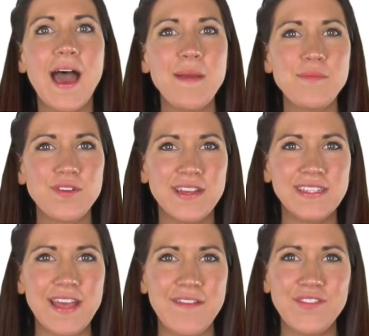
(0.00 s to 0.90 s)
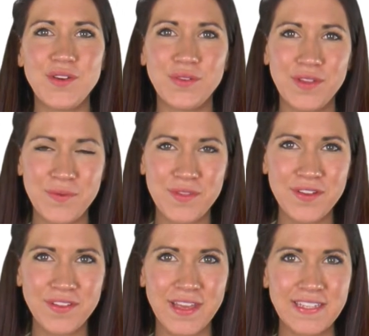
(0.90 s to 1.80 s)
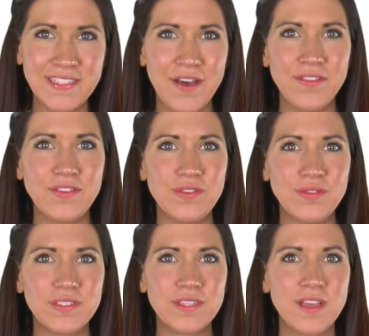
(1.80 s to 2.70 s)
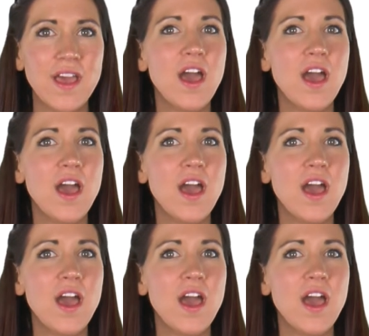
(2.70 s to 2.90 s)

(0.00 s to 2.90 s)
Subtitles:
I'm Miranda Savioli with your latest health news.